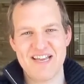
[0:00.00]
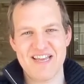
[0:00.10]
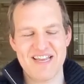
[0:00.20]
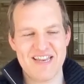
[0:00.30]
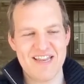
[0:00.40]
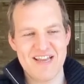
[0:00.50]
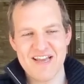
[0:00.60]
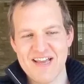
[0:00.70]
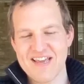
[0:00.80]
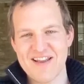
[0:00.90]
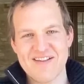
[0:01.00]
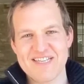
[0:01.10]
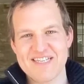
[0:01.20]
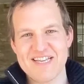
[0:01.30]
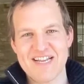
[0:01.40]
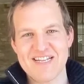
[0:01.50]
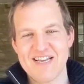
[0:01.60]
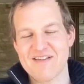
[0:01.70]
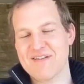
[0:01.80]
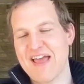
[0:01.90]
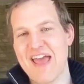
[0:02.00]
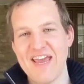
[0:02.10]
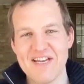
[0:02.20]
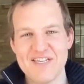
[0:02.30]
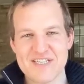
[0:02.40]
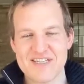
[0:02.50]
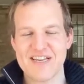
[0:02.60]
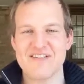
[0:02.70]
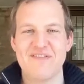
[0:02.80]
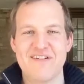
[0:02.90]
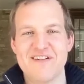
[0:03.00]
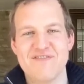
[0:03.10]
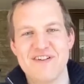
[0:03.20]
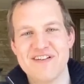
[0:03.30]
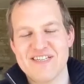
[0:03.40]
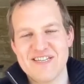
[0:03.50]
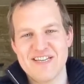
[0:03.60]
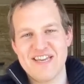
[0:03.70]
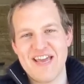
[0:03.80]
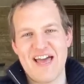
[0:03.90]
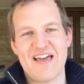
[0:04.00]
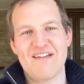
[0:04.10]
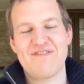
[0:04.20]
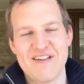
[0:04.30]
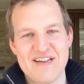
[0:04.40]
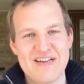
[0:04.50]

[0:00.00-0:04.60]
And, you know, as I said, like, age is very diverse at EF,